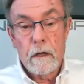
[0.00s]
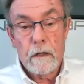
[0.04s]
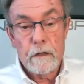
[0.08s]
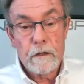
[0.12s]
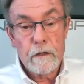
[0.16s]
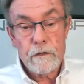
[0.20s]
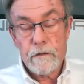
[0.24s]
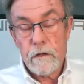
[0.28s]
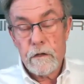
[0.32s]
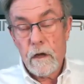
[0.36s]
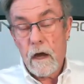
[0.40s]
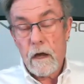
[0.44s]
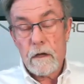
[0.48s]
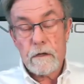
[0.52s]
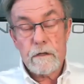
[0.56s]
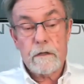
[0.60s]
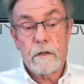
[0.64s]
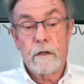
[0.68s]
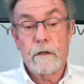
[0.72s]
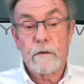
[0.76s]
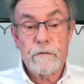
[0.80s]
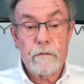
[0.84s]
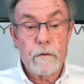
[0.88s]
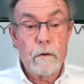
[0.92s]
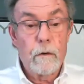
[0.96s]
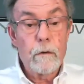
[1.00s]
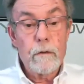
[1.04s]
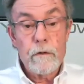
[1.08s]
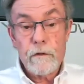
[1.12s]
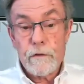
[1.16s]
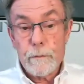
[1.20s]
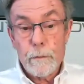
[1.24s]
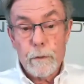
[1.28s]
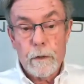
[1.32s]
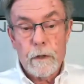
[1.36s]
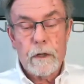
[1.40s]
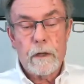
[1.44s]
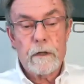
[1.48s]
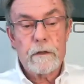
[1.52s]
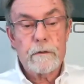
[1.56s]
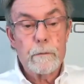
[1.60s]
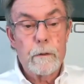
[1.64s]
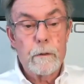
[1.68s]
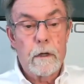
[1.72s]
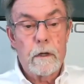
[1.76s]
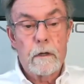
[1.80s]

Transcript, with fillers: and the shocks control the springs.